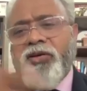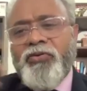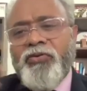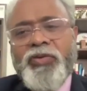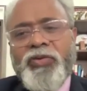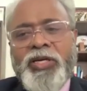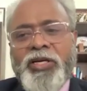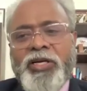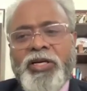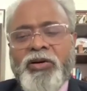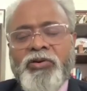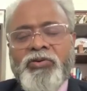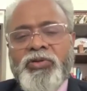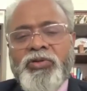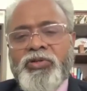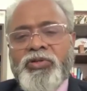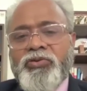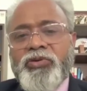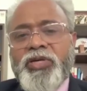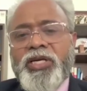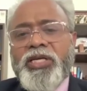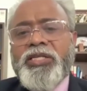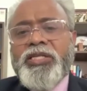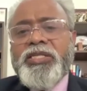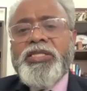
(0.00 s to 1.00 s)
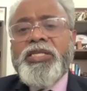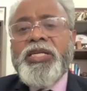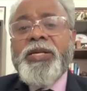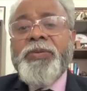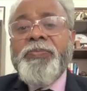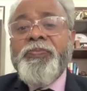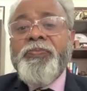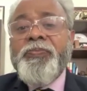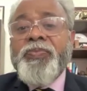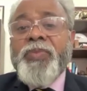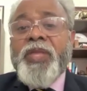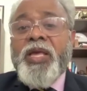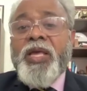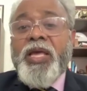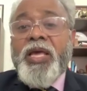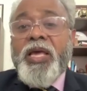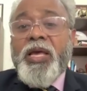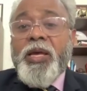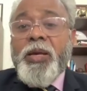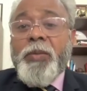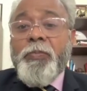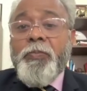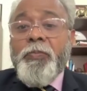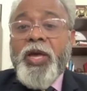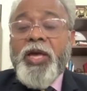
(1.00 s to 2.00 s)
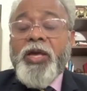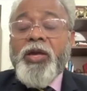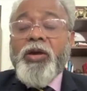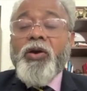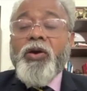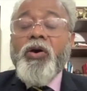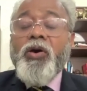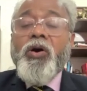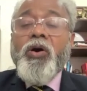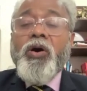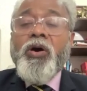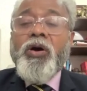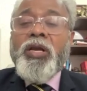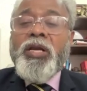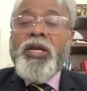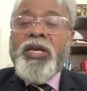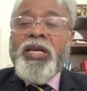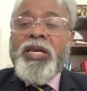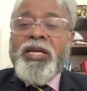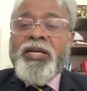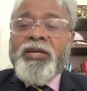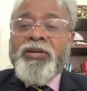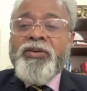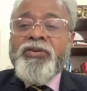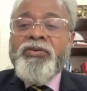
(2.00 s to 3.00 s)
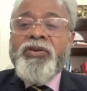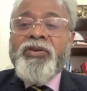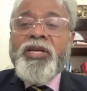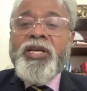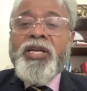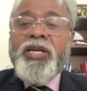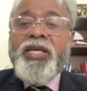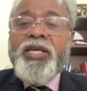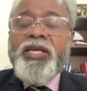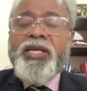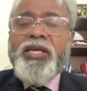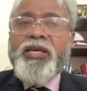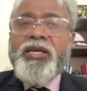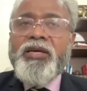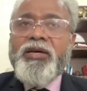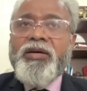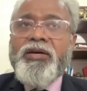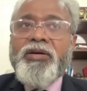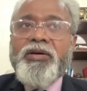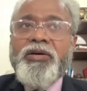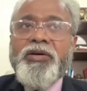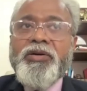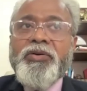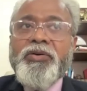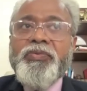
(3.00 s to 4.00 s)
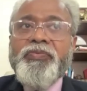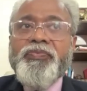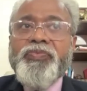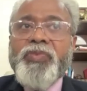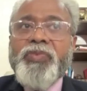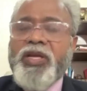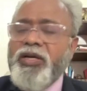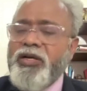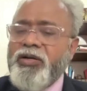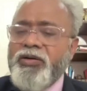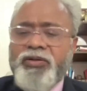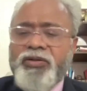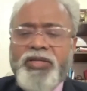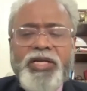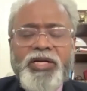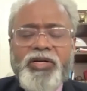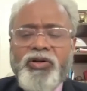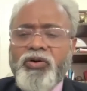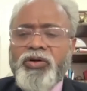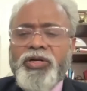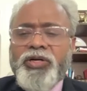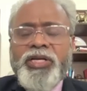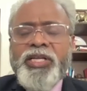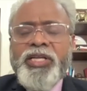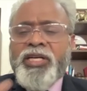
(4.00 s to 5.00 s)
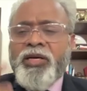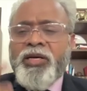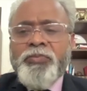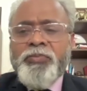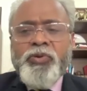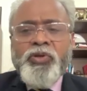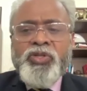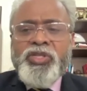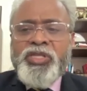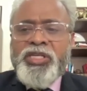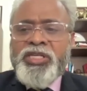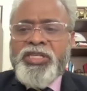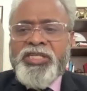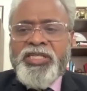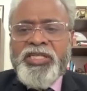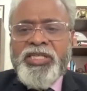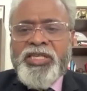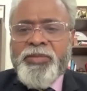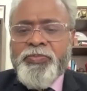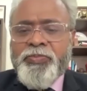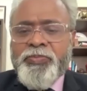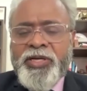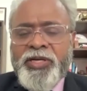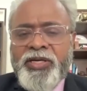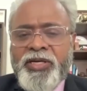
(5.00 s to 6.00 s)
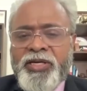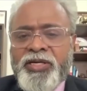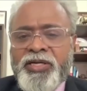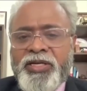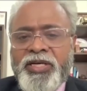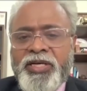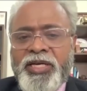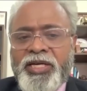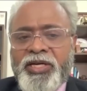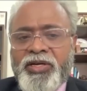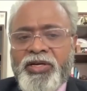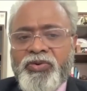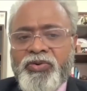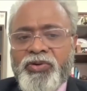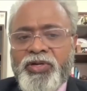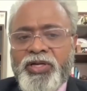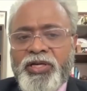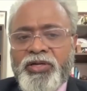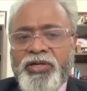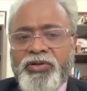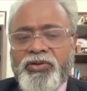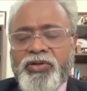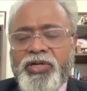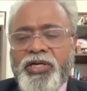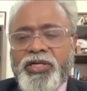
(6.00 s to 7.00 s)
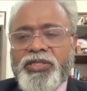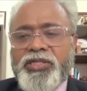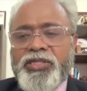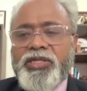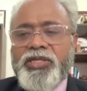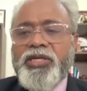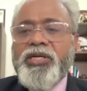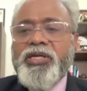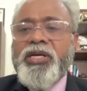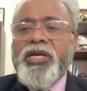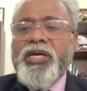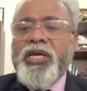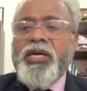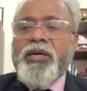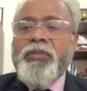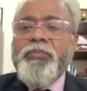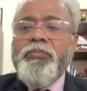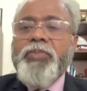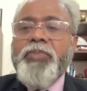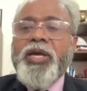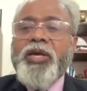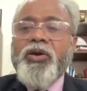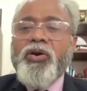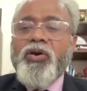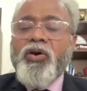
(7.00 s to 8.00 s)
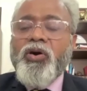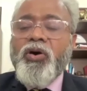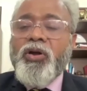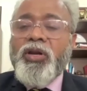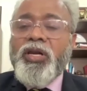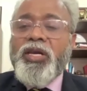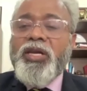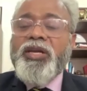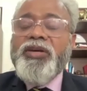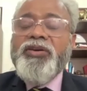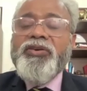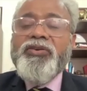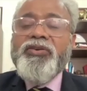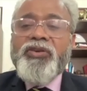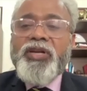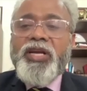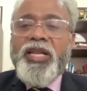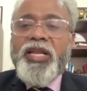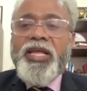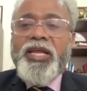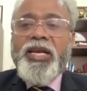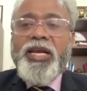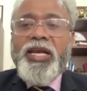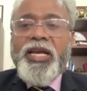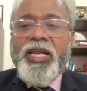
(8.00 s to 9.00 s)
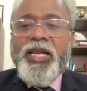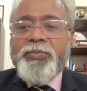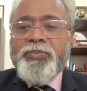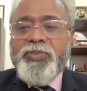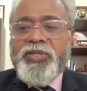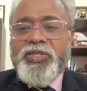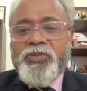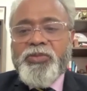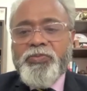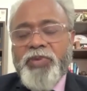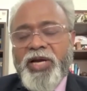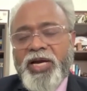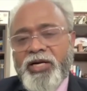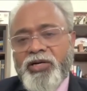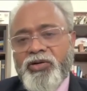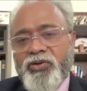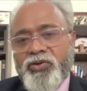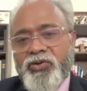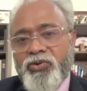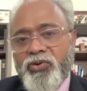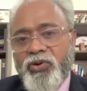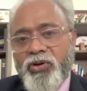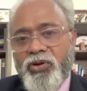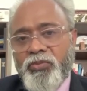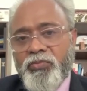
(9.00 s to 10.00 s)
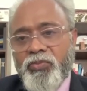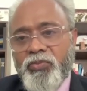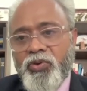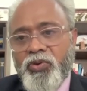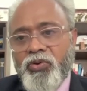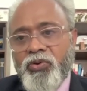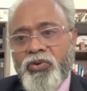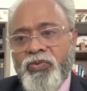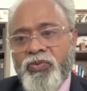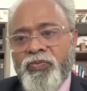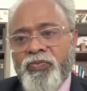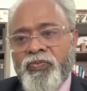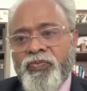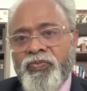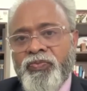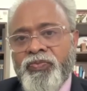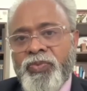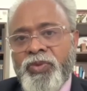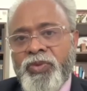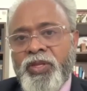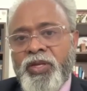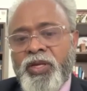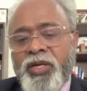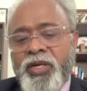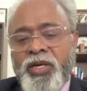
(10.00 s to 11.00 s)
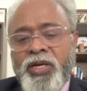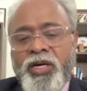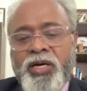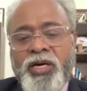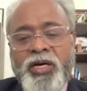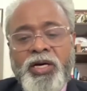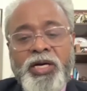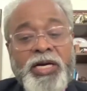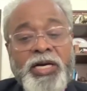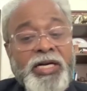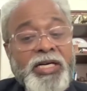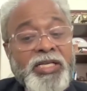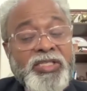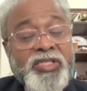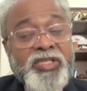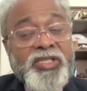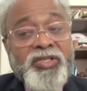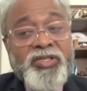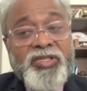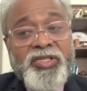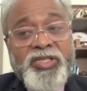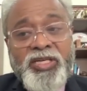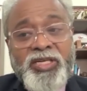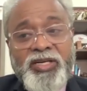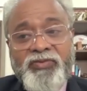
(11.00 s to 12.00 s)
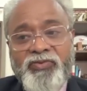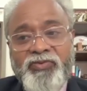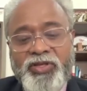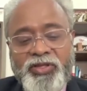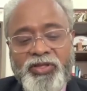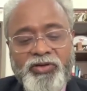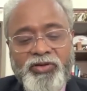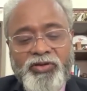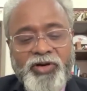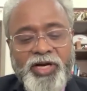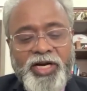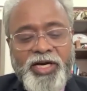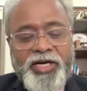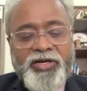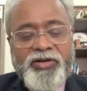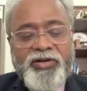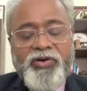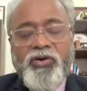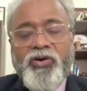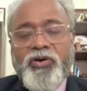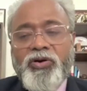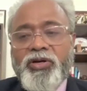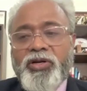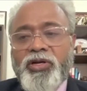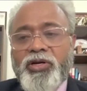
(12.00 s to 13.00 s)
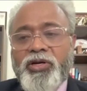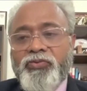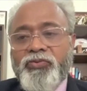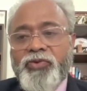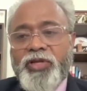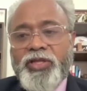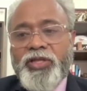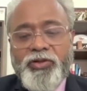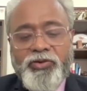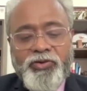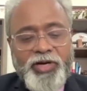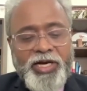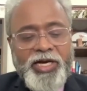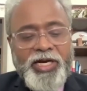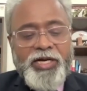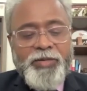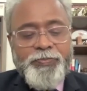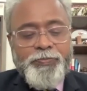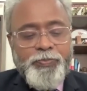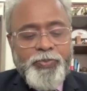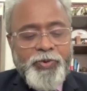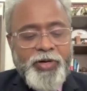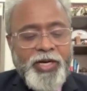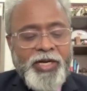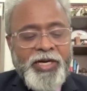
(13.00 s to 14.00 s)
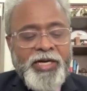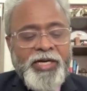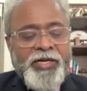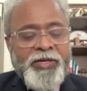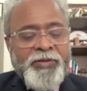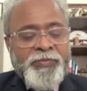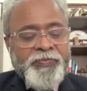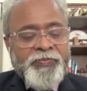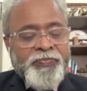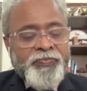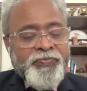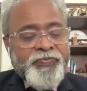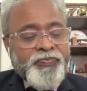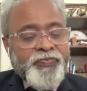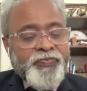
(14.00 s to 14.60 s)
any of the accounts you can see. Bengal literally, uh, uh, then Ondina proceeds independently to Diego Garcia. Bengal literally limps back to Colombo. Uh, it is received with great honor, with great pride